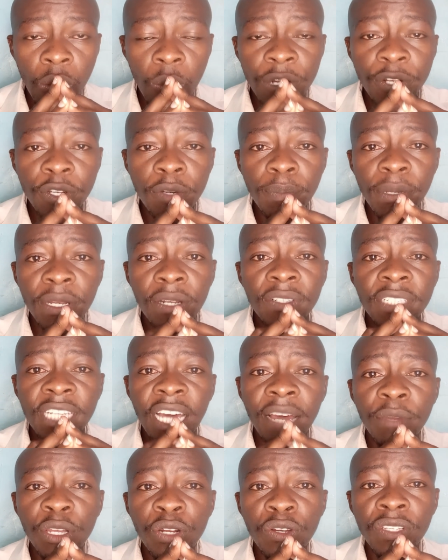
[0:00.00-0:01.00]
When you build
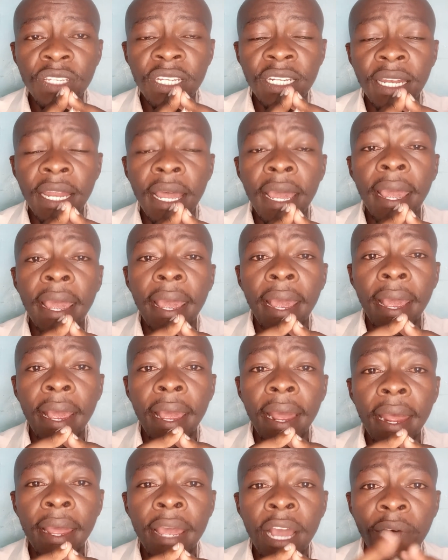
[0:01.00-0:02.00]
terminals in
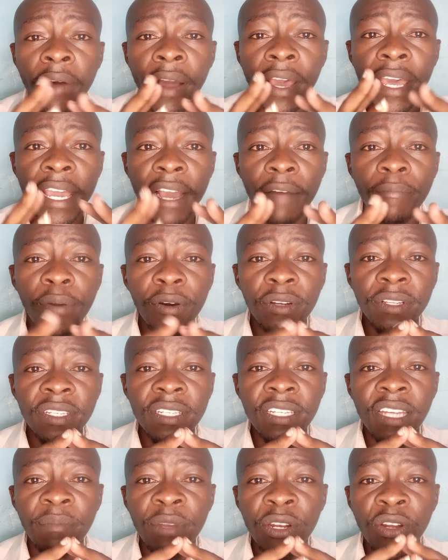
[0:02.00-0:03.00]
our
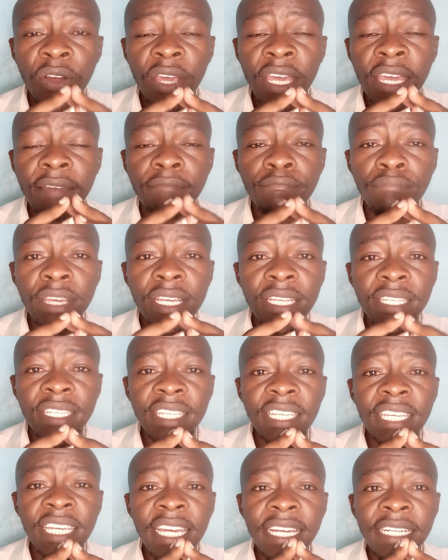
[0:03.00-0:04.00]
airports, terminal A, B,
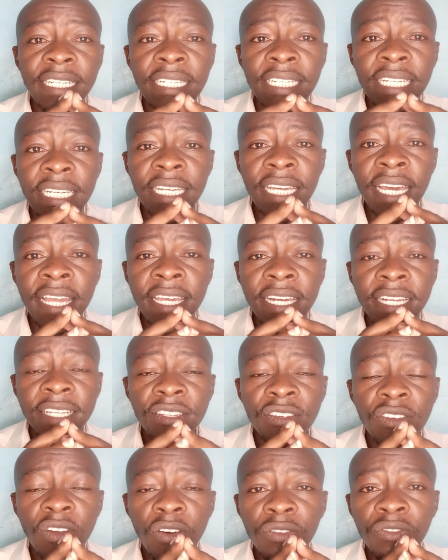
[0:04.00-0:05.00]
C, and D, and there
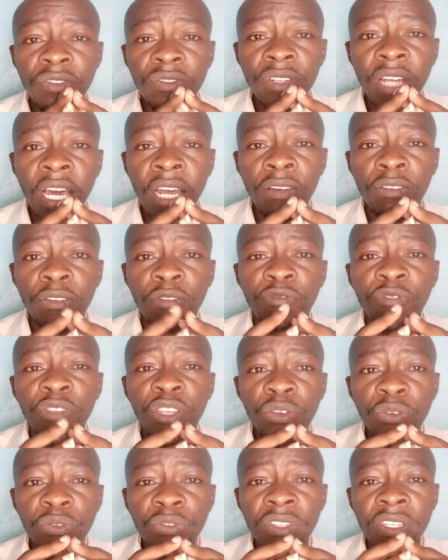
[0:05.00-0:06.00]
is not a lot of
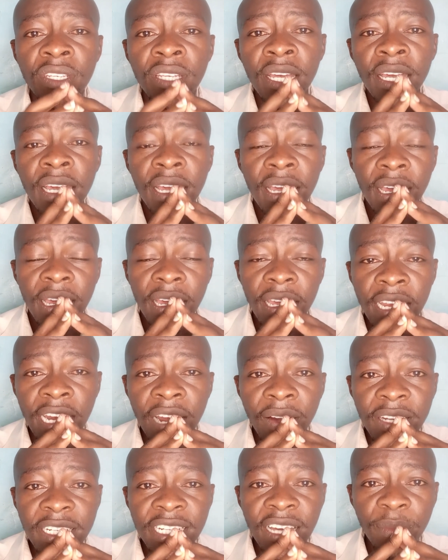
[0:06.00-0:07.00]
queues in
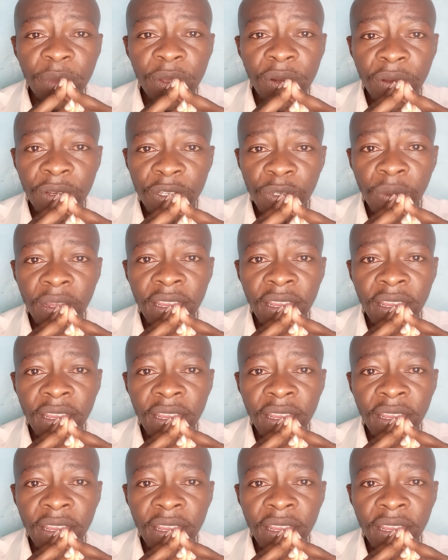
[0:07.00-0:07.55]
our terminals,